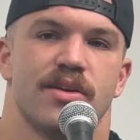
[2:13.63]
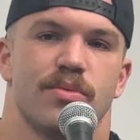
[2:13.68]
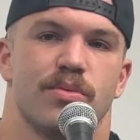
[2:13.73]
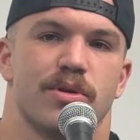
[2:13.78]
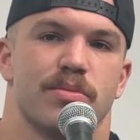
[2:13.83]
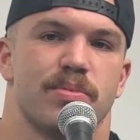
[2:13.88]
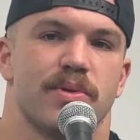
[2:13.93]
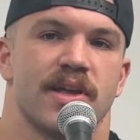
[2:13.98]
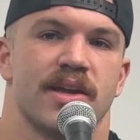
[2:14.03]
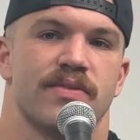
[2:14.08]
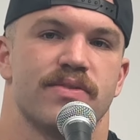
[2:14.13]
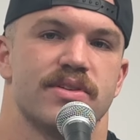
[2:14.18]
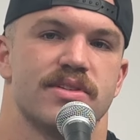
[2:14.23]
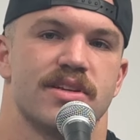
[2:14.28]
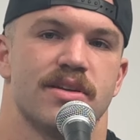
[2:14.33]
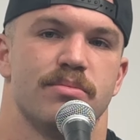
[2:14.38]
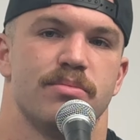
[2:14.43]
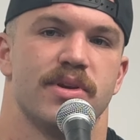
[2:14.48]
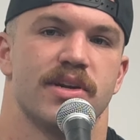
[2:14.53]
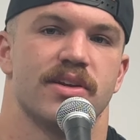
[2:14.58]
we're playing for
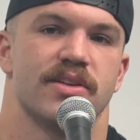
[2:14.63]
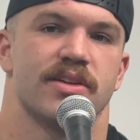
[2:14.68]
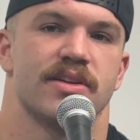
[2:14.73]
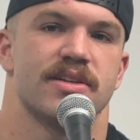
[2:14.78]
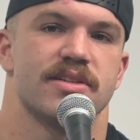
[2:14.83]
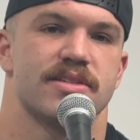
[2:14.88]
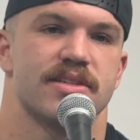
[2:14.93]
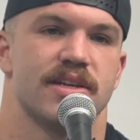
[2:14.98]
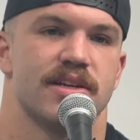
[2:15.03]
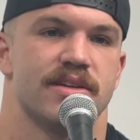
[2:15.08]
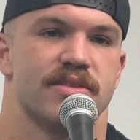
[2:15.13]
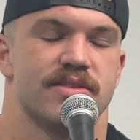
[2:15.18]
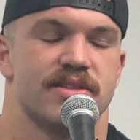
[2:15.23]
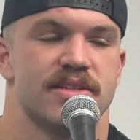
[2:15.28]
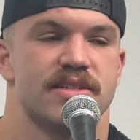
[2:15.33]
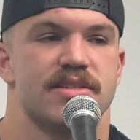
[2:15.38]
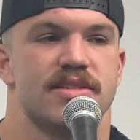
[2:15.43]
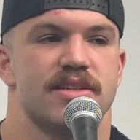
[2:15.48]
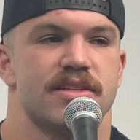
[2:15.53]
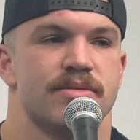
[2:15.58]
something bigger than ourselves, and
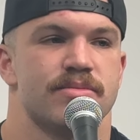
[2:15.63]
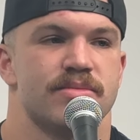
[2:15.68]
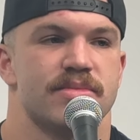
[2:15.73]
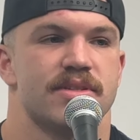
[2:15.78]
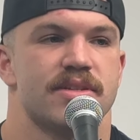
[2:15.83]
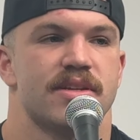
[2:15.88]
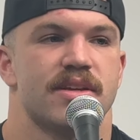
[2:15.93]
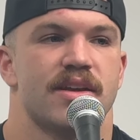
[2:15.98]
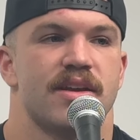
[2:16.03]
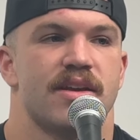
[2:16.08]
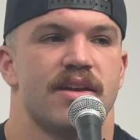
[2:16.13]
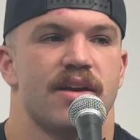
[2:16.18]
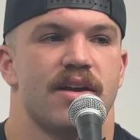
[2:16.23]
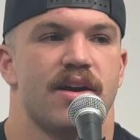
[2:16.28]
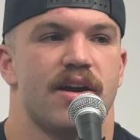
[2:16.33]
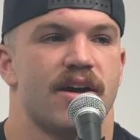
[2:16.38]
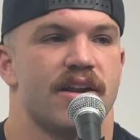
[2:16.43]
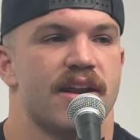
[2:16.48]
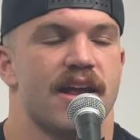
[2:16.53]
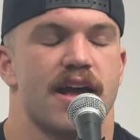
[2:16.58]
this team's
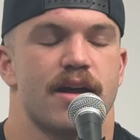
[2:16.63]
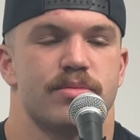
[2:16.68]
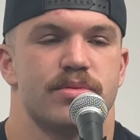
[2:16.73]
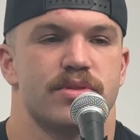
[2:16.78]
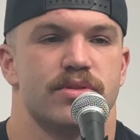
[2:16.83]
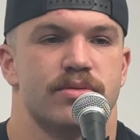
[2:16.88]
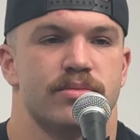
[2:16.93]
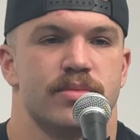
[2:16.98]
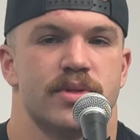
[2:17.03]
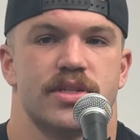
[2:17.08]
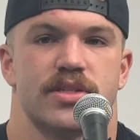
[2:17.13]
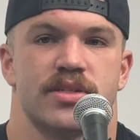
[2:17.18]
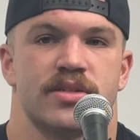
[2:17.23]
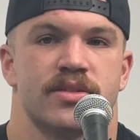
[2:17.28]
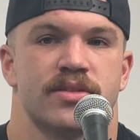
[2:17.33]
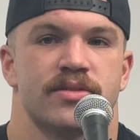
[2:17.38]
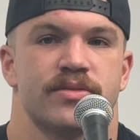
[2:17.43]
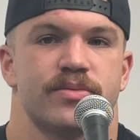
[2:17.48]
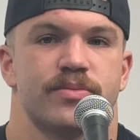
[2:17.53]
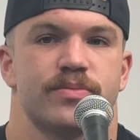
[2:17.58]
on an absolute mission.